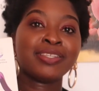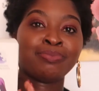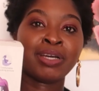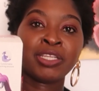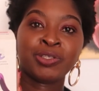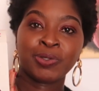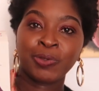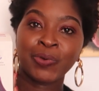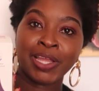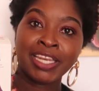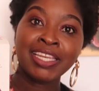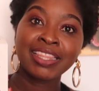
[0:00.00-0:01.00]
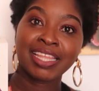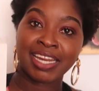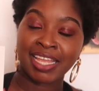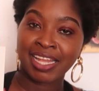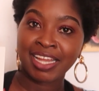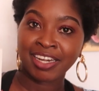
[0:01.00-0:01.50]
a manual one that
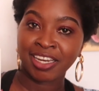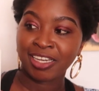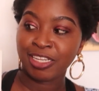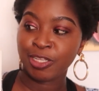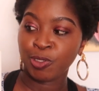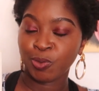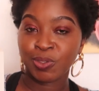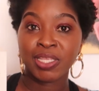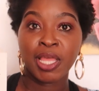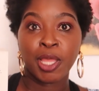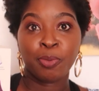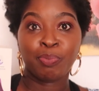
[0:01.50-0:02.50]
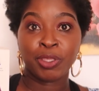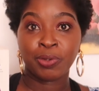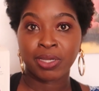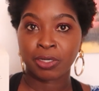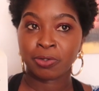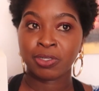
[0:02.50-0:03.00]
I currently use, but you
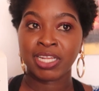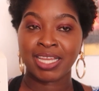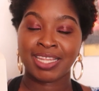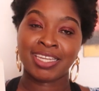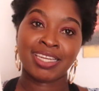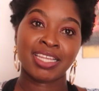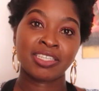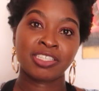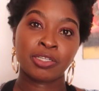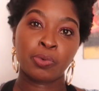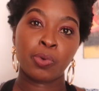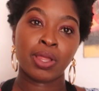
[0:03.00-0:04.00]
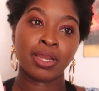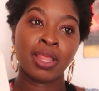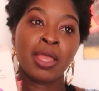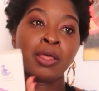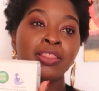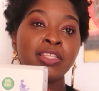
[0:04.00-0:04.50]
can order an electric one.
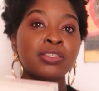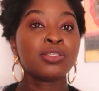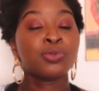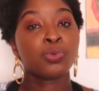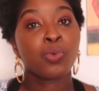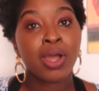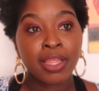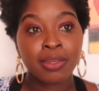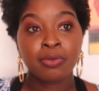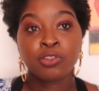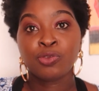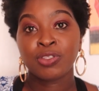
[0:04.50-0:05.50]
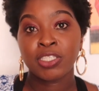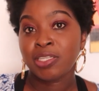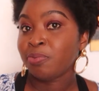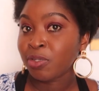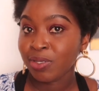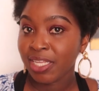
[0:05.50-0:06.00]
This is one to
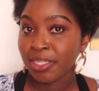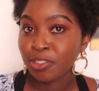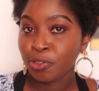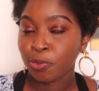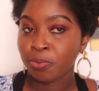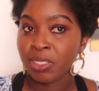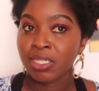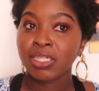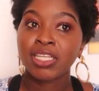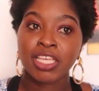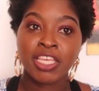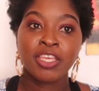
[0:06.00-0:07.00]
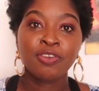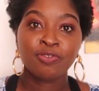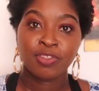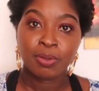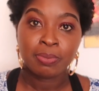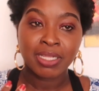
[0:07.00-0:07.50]
stimulate your milk
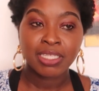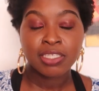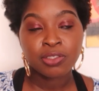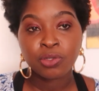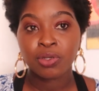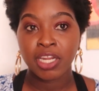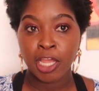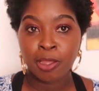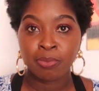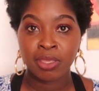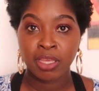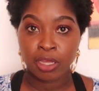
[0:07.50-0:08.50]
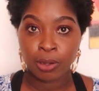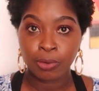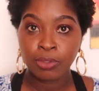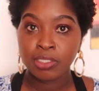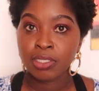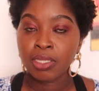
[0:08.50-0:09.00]
if the milk is not coming
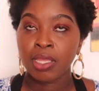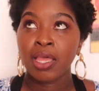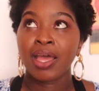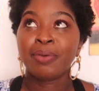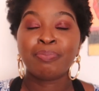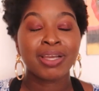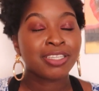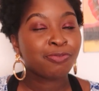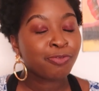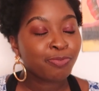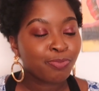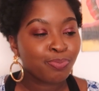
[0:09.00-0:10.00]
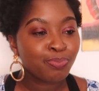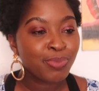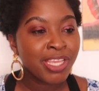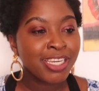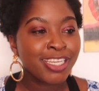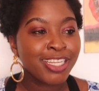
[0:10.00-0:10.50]
out, but
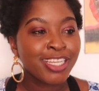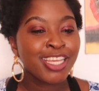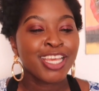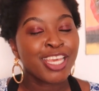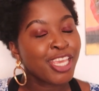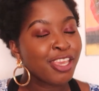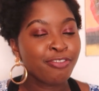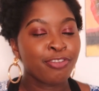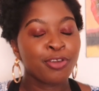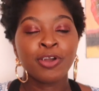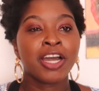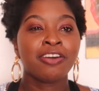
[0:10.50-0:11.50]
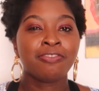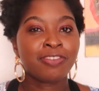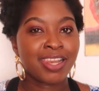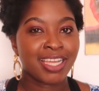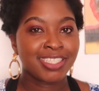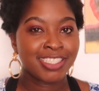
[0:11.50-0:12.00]
mainly if you have
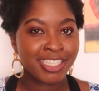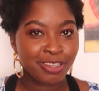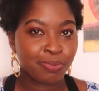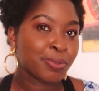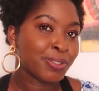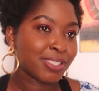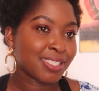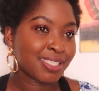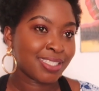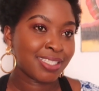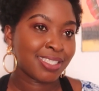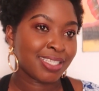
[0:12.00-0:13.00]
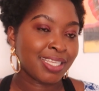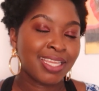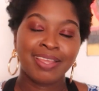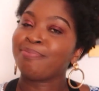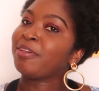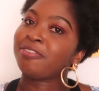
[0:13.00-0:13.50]
flat nipples.
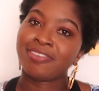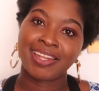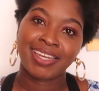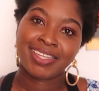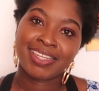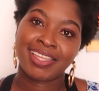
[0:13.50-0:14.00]
My friend,